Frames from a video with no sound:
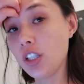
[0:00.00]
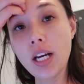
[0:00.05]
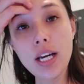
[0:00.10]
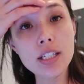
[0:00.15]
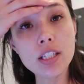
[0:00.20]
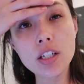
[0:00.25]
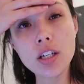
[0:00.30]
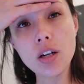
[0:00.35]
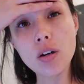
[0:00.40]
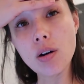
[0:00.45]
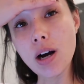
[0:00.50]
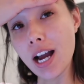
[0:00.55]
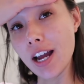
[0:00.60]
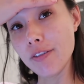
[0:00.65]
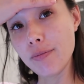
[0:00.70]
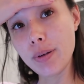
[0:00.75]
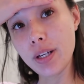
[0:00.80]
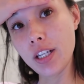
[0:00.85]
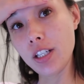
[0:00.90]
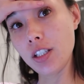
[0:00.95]
You guys know
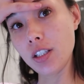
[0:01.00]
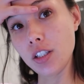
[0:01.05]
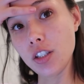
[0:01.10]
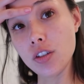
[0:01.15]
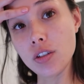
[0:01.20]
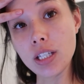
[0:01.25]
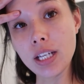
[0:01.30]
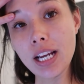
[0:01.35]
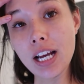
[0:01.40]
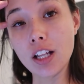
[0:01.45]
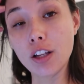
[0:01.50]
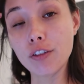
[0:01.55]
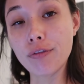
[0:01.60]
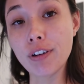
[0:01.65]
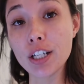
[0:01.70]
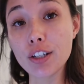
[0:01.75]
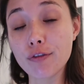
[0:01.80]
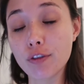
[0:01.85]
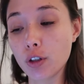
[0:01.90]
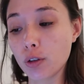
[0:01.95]
I've been using
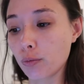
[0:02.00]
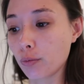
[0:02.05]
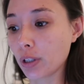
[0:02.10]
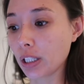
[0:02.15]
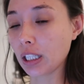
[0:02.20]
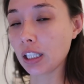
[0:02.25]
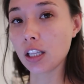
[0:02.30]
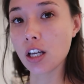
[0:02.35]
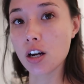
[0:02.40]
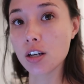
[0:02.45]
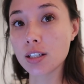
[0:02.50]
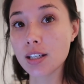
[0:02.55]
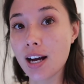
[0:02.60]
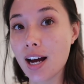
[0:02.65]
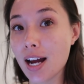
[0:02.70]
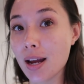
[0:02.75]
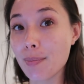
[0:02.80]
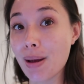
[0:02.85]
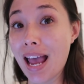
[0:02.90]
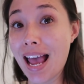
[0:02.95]
HelloFresh for a really long
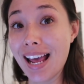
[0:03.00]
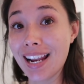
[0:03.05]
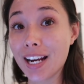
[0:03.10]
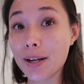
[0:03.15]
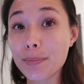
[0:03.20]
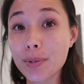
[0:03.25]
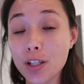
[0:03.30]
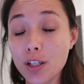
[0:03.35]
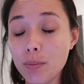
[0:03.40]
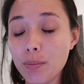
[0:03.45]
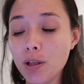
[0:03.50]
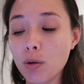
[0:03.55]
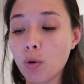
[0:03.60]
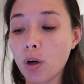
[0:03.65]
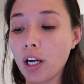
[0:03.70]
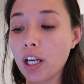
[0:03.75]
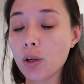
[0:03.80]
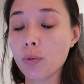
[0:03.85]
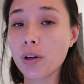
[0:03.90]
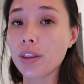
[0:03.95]
time, and I'm gonna be
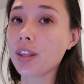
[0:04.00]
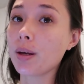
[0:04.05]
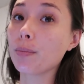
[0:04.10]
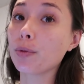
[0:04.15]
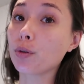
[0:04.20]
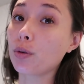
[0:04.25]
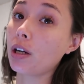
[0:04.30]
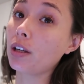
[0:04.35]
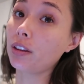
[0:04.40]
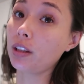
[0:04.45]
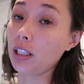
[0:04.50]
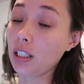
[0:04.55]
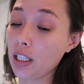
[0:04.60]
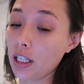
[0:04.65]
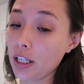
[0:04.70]
working with them throughout the